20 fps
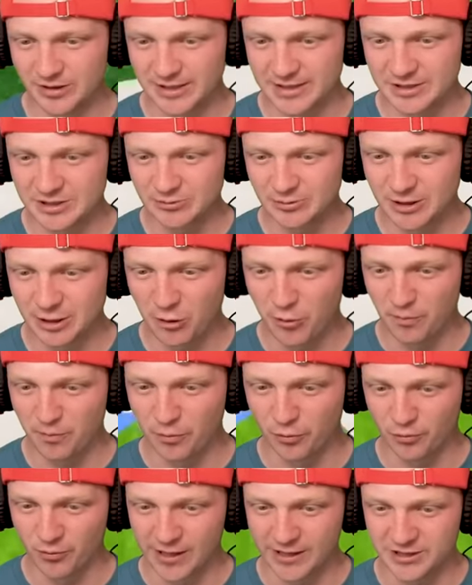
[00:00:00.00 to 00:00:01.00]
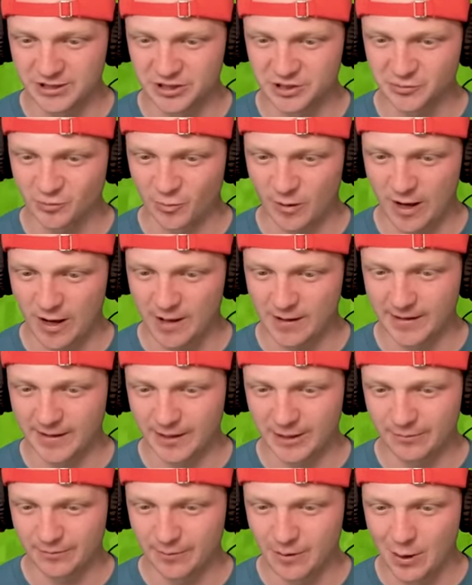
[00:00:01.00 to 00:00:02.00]
Let's do a little bridge as well.
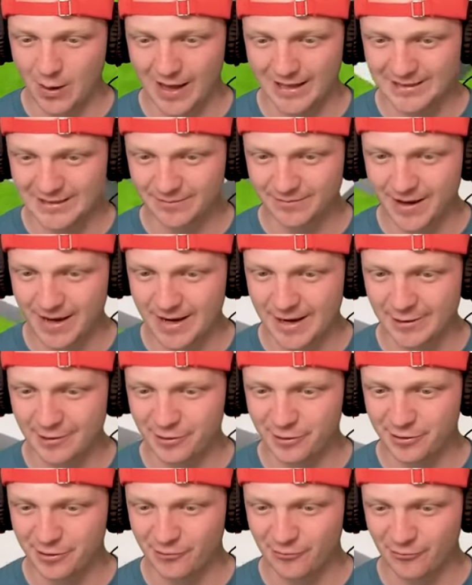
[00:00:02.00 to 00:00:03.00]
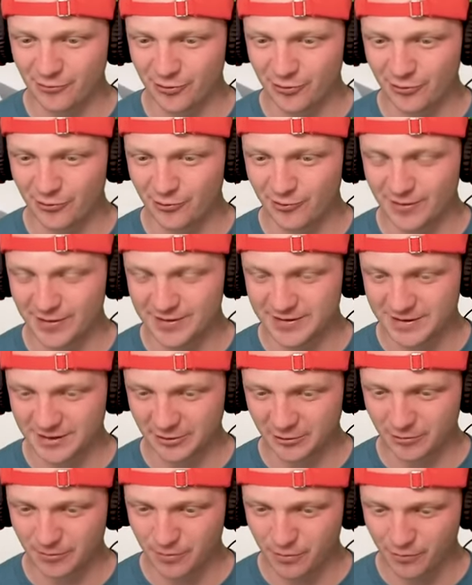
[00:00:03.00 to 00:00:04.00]
Like your ball has to make it through this
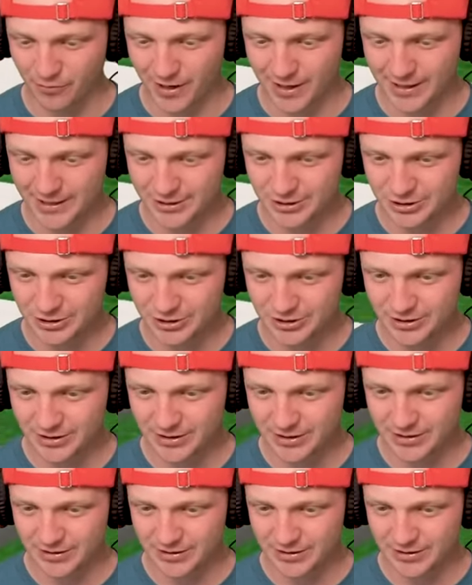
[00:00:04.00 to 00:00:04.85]
little bridge.